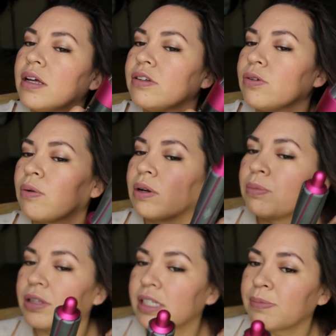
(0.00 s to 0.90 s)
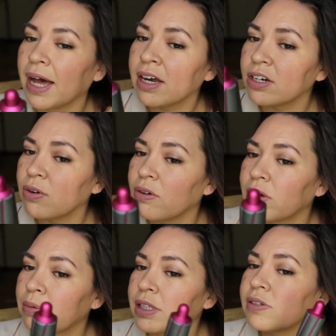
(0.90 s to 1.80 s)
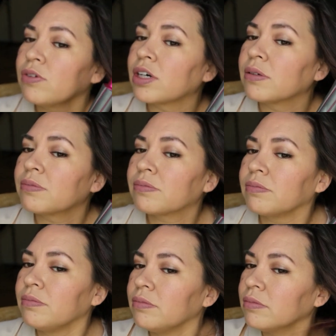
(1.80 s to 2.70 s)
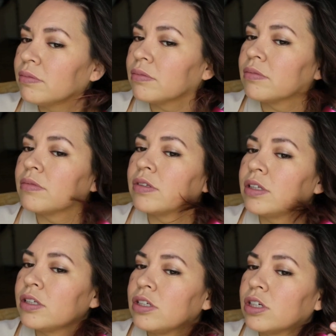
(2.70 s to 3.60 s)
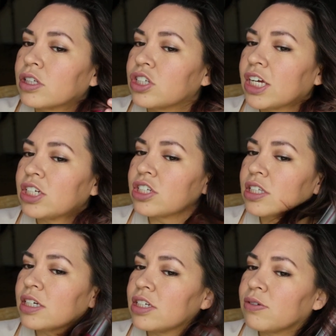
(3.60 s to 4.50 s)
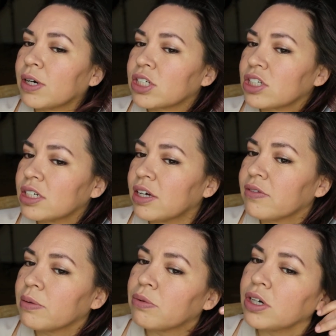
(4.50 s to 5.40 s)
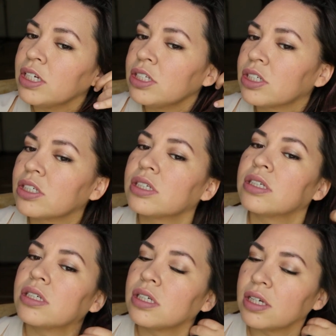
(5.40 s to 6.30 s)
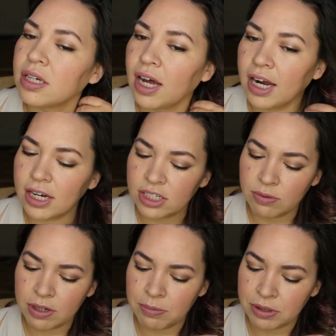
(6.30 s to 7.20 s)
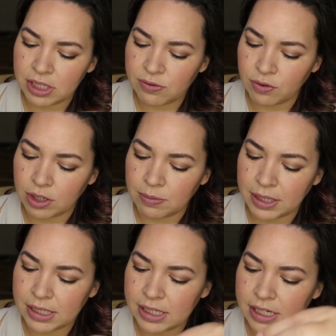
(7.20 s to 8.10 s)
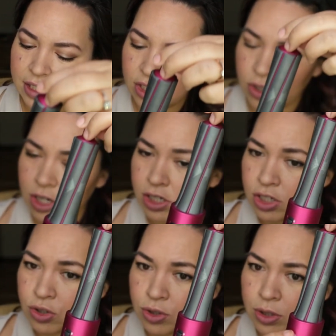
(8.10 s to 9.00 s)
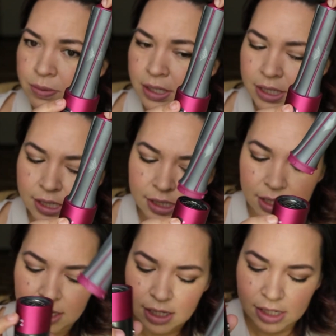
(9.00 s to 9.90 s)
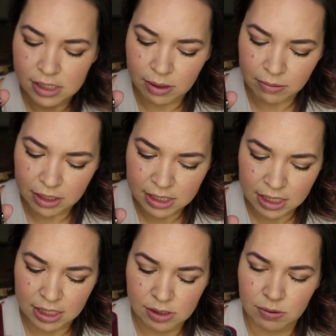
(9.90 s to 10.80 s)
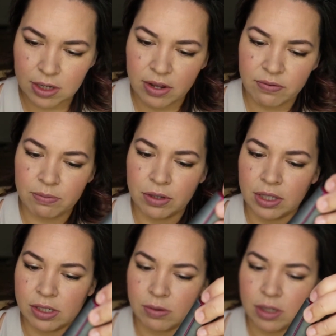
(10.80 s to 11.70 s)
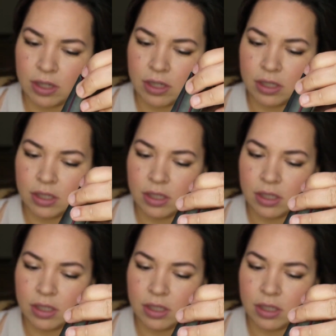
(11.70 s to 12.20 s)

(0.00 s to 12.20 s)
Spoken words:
do I want to put this back or do I want to put this forward? You can change the direction of the brush. I actually want to put this forward because it's a shorter piece. So I'm going to take this one off and put this one on.